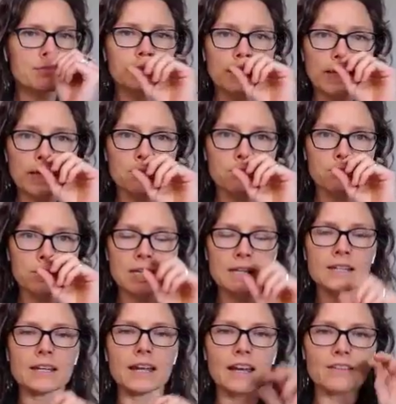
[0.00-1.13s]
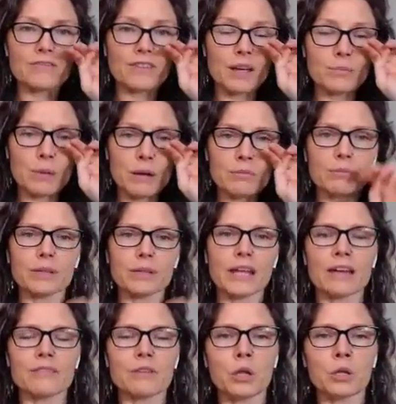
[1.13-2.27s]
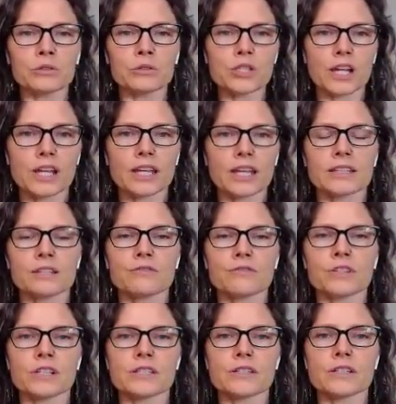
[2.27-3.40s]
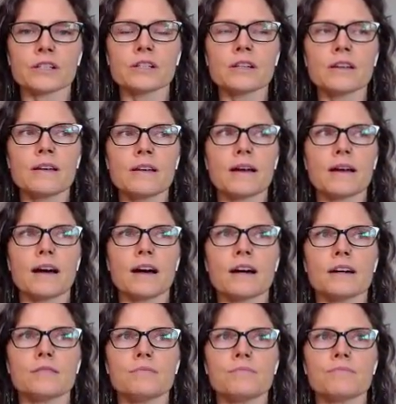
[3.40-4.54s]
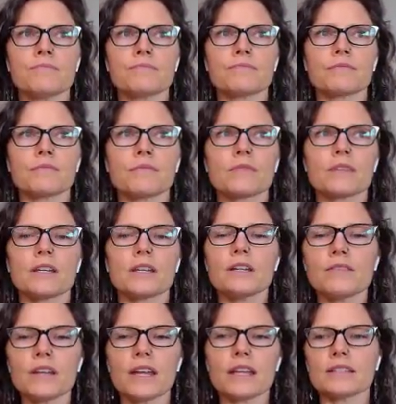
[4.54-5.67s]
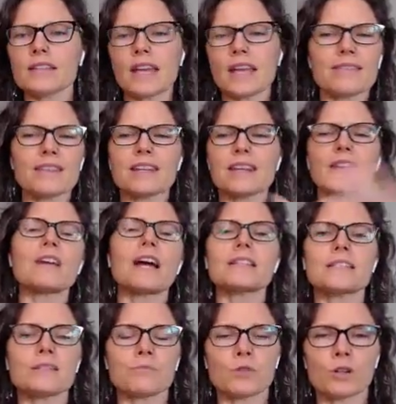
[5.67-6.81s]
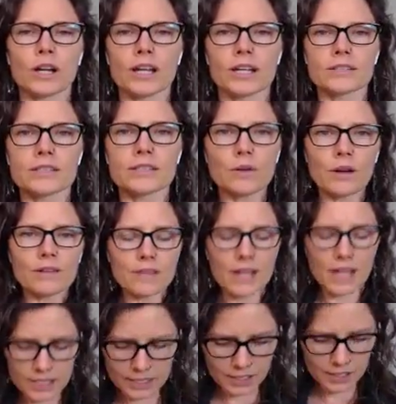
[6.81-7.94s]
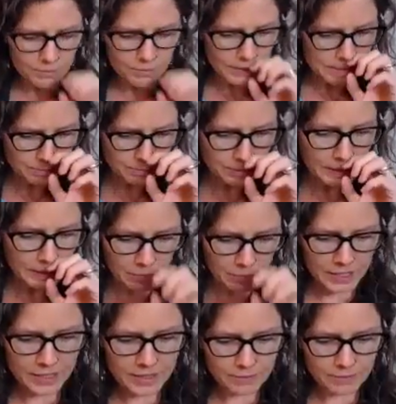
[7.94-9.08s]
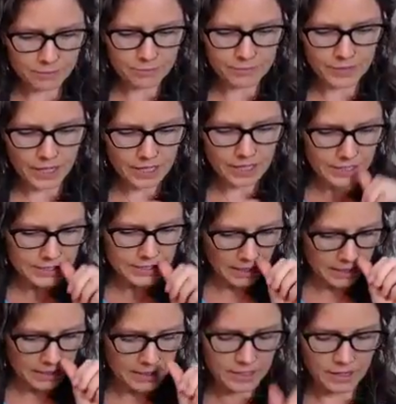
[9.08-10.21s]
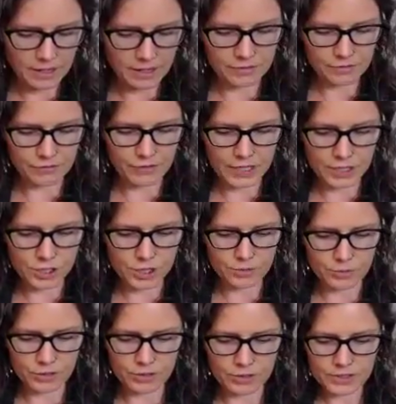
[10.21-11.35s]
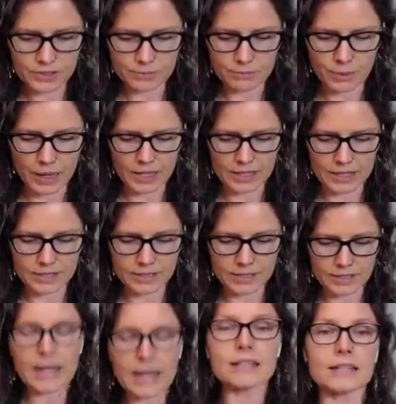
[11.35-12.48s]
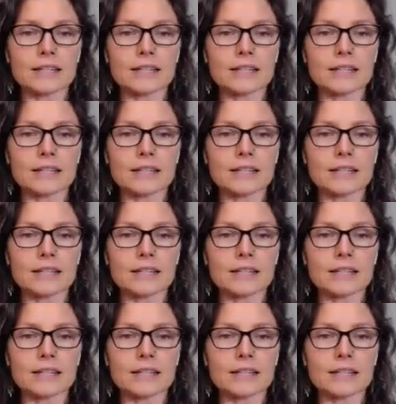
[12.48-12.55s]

lamb meat. I probably have a whole chicken in the freezer. And then I've got some grains. So I've got a good bit to play with, not a ton of vegetables, but that